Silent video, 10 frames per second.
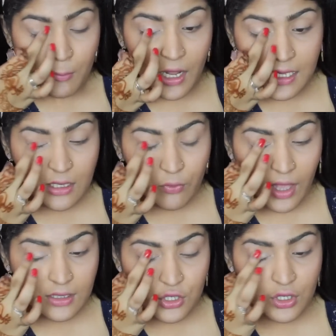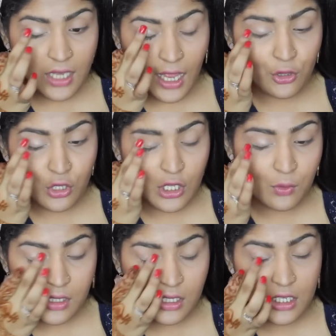Plus the fact that you can actually
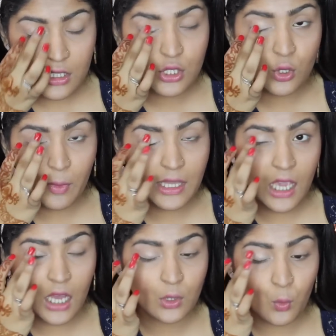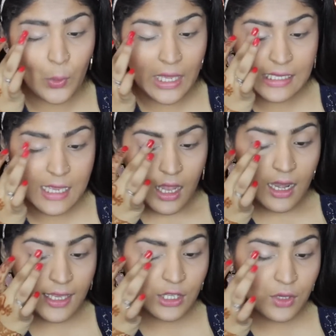use it in so many other ways.
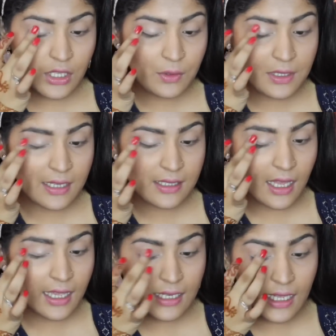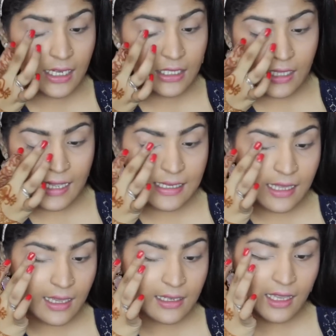Like you can use it as an eyeliner, as
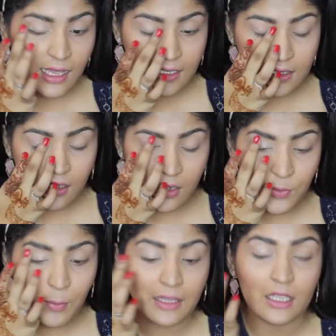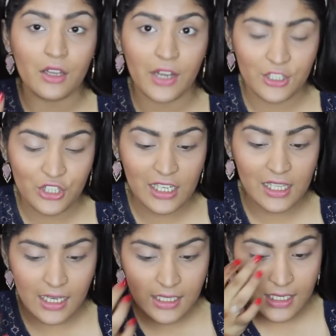a highlighter, if you buy the correct
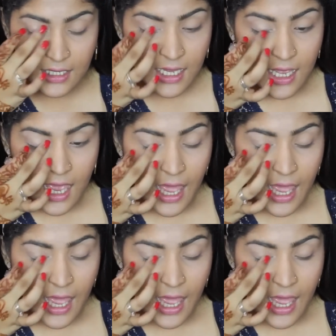shade that is.